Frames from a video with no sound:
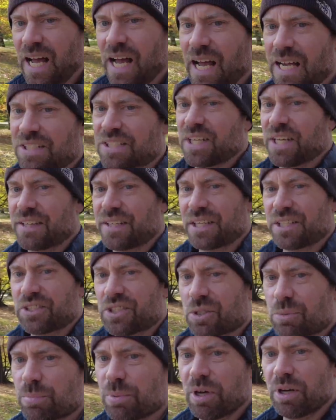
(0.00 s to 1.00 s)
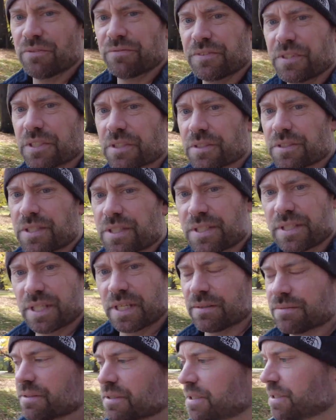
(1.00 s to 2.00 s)
Actually, I think it's just ball fields and
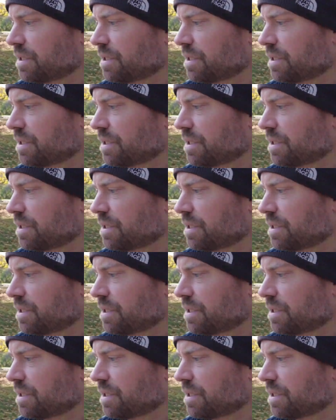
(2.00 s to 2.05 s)
stuff.